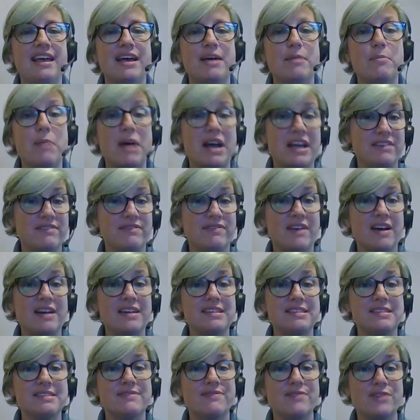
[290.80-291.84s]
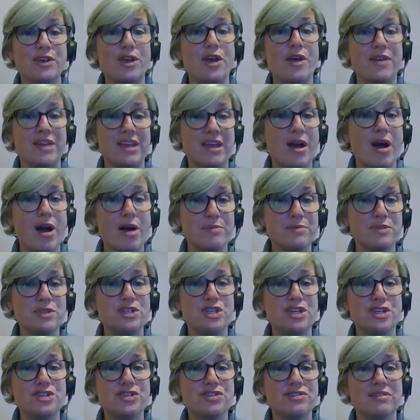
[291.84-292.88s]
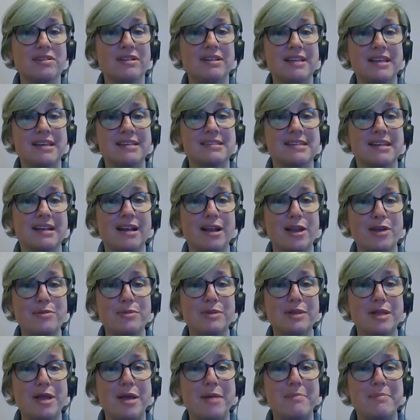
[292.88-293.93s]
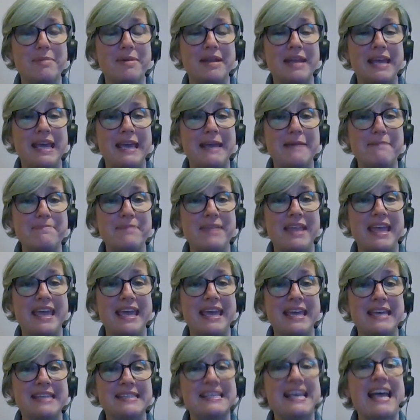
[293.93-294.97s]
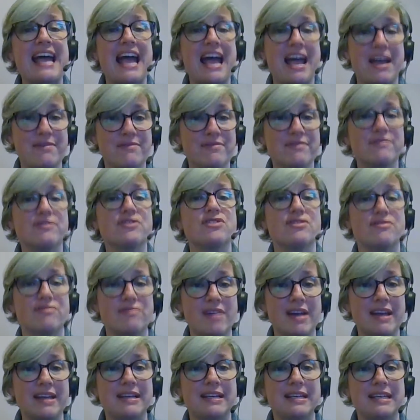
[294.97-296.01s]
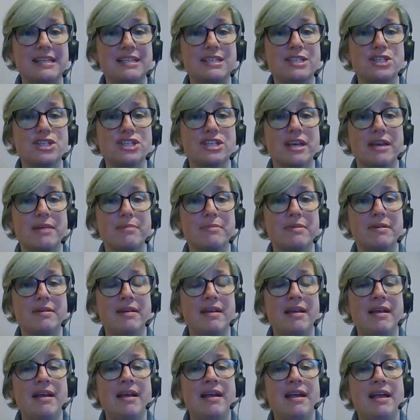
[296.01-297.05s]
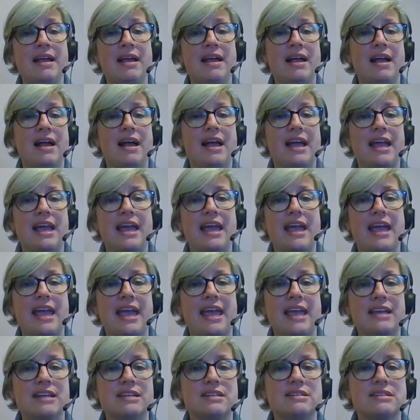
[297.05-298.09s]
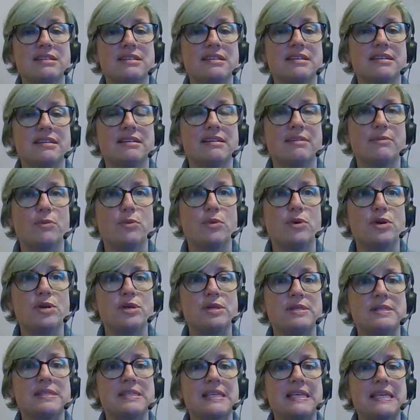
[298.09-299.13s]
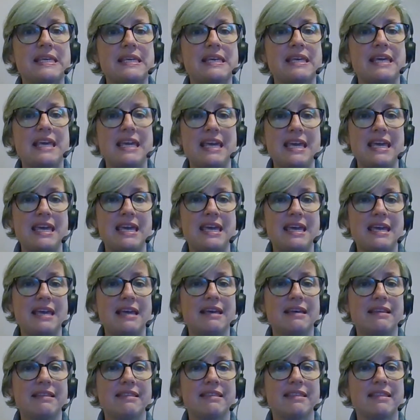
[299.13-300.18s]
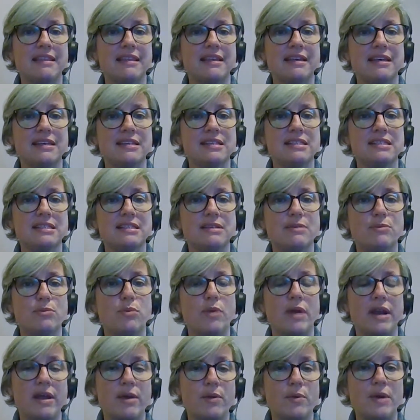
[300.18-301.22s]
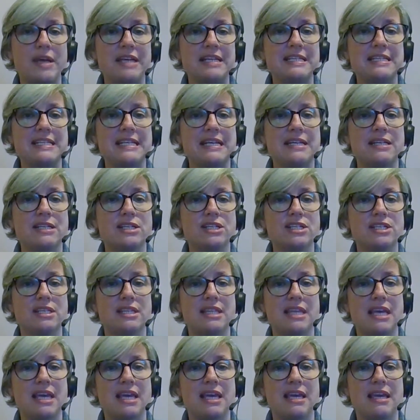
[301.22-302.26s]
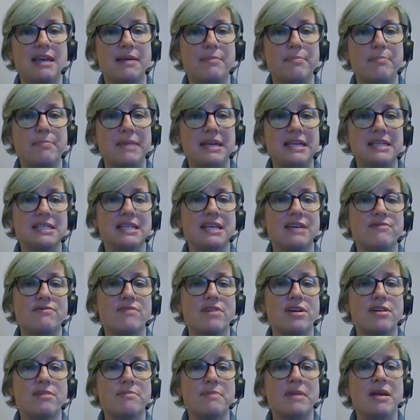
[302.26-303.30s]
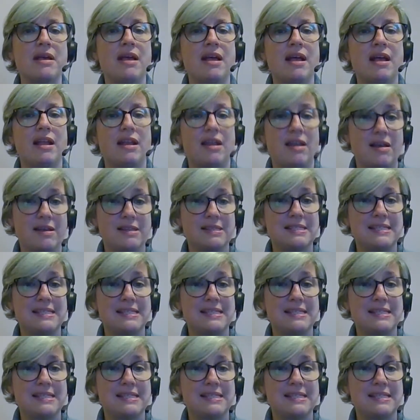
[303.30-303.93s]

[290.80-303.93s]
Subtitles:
My advice for going carbon neutral as a global company is have the right leadership. It was key that when I went into the meeting room last